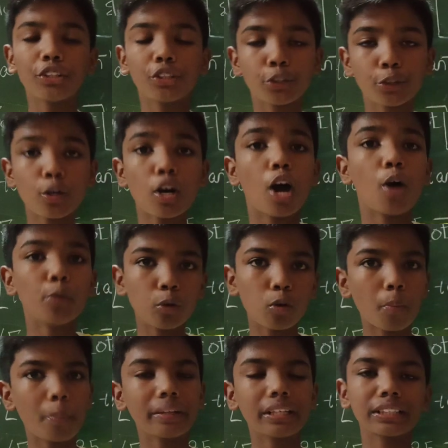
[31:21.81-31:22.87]
You should know how to
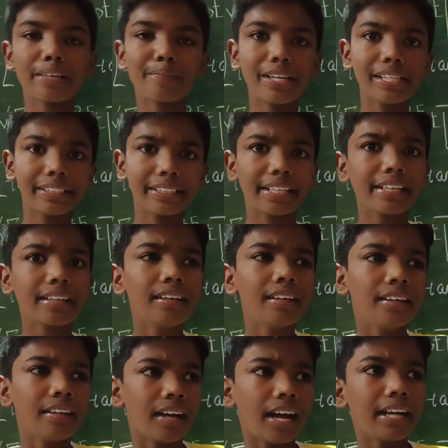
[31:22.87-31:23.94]
open the summation
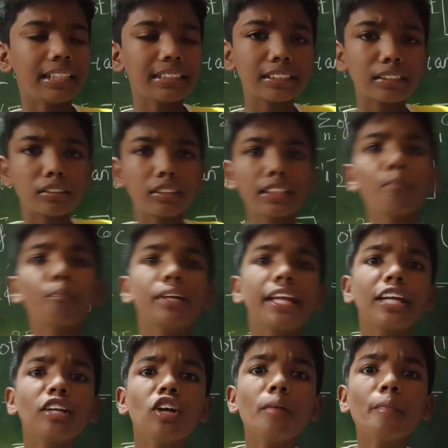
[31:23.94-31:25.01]
and some
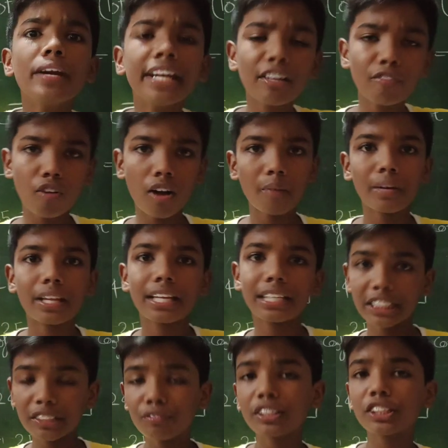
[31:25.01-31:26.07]
trigonometric formula. That is
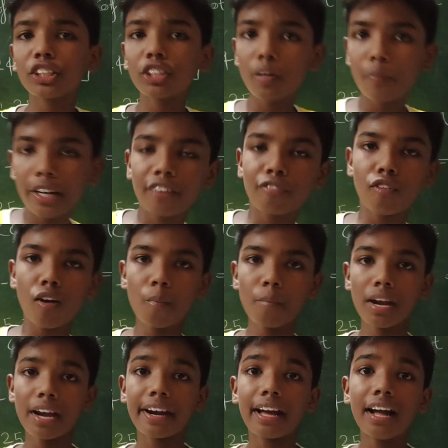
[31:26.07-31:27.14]
inverse trigonometric
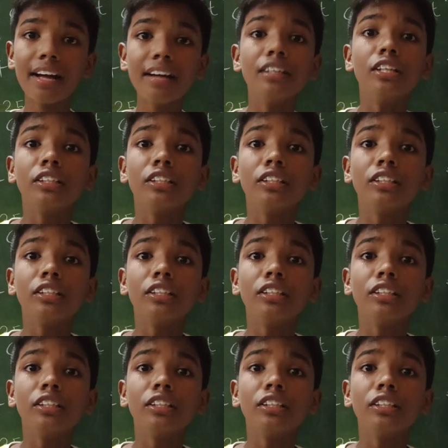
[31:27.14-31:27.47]
formula, na.